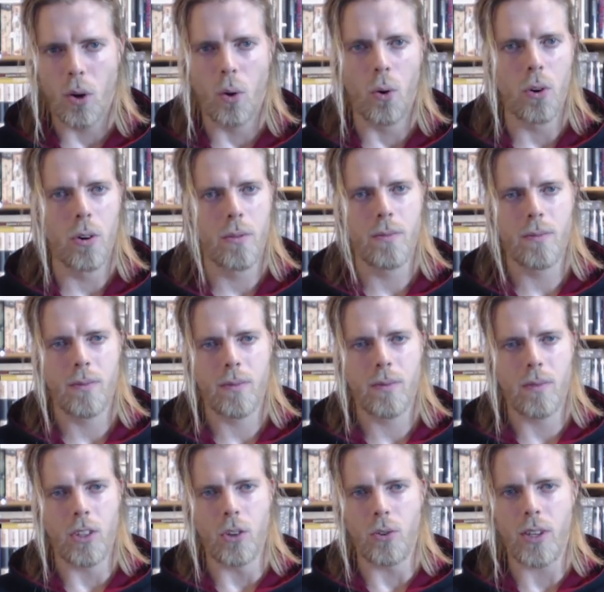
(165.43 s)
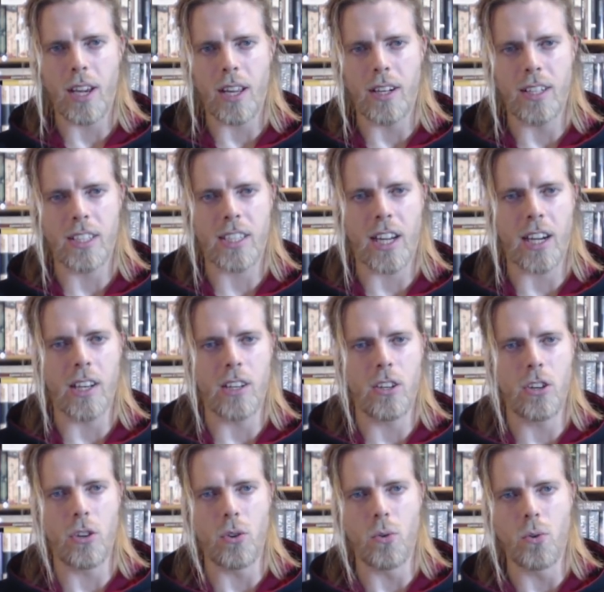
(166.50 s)
Or you can
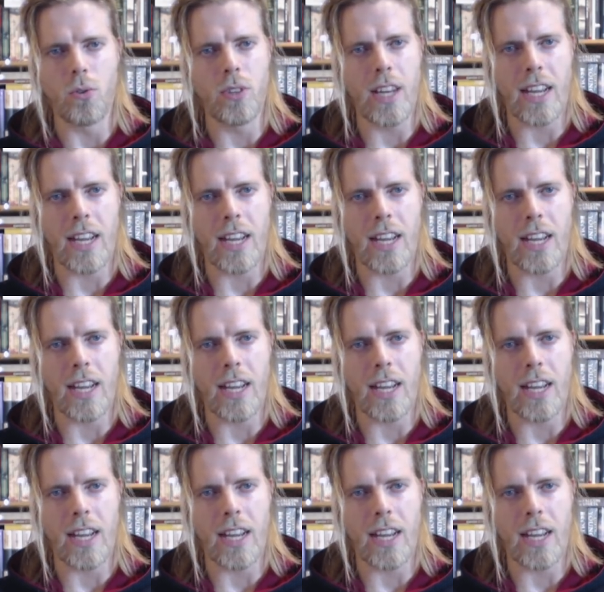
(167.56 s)
decide to,